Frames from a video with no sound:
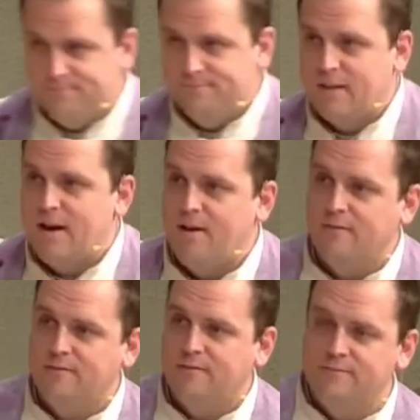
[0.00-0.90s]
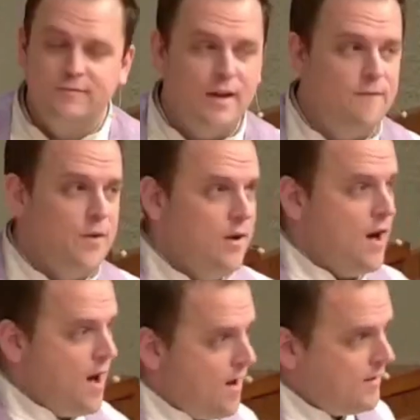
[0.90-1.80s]
Now, if you're
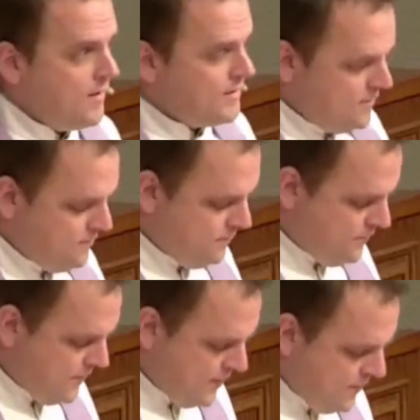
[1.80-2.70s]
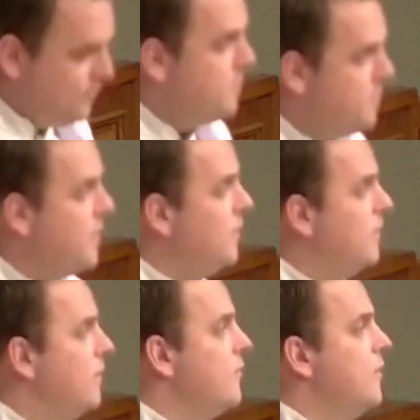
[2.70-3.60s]
not
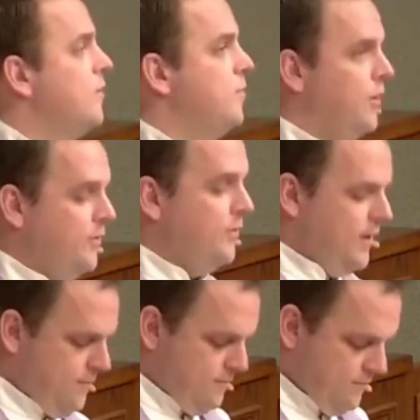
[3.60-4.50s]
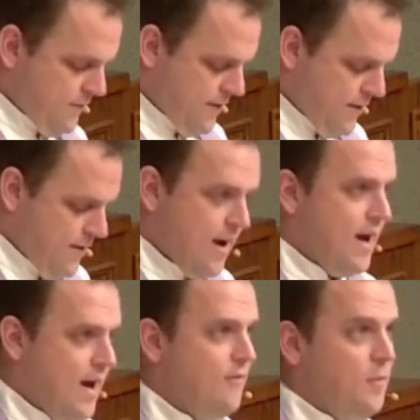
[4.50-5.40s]
familiar with Bluey,
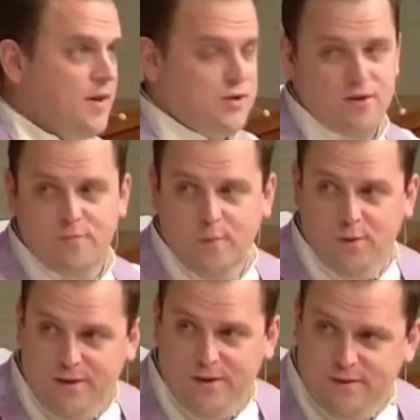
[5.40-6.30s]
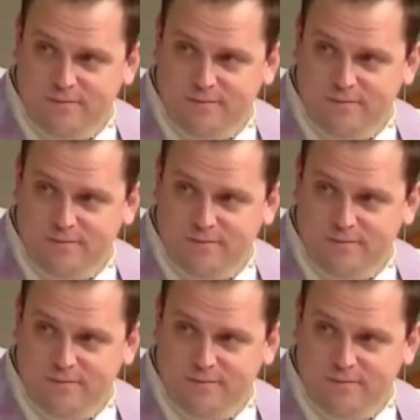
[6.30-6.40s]
I have a picture of Bluey.